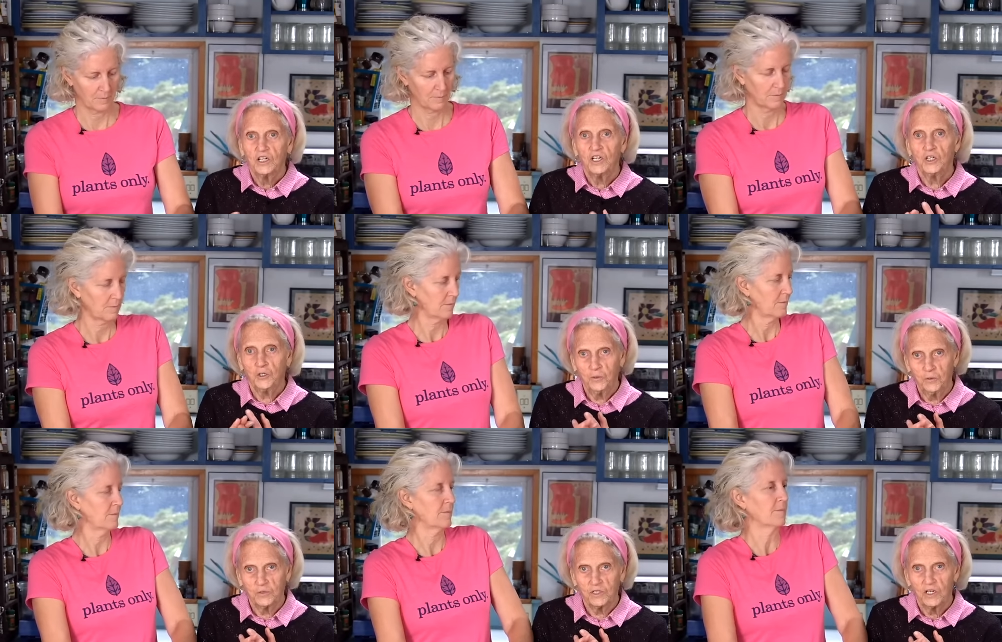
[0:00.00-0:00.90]

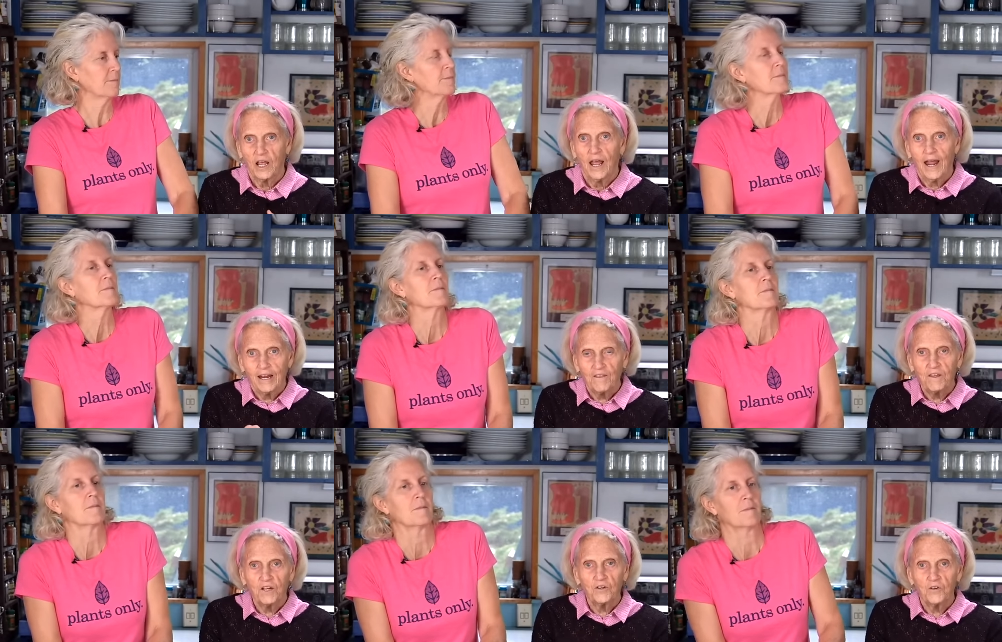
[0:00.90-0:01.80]
Speaker 1: Use
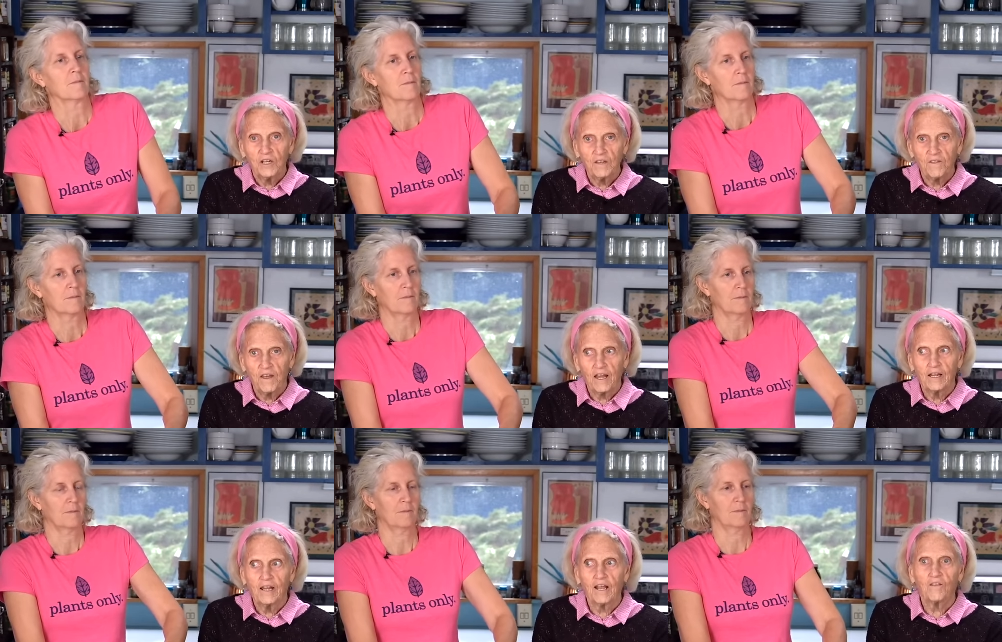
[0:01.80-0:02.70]
anything underneath that,
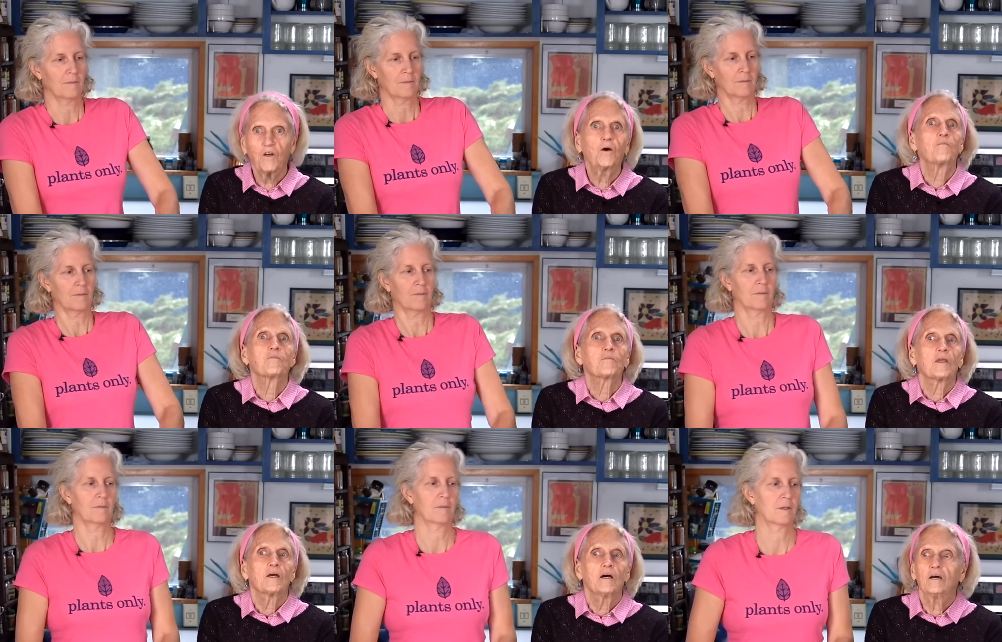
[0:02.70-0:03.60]
like the
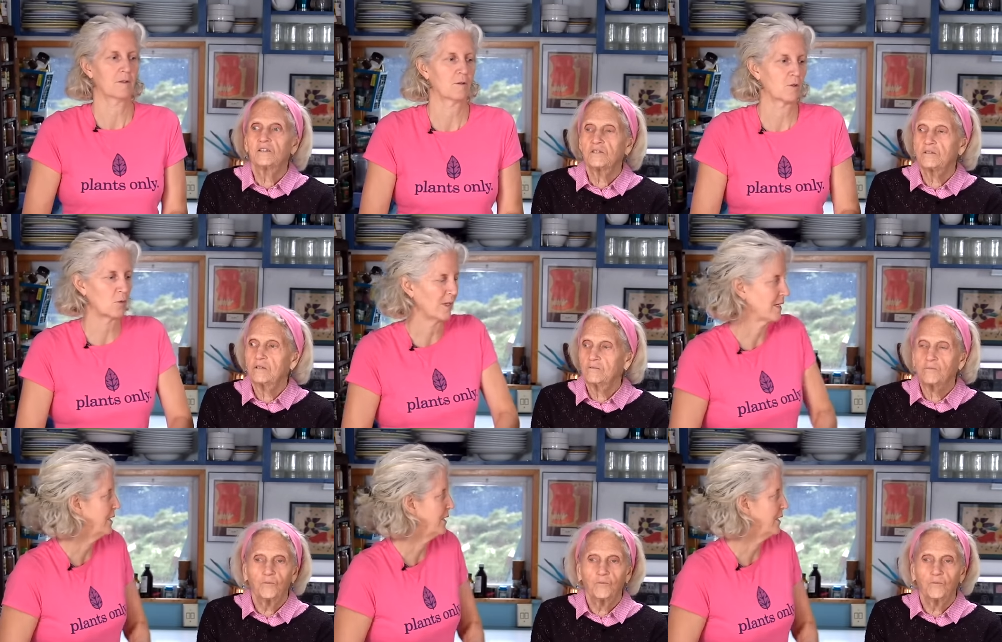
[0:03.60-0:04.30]
uh, uh quick,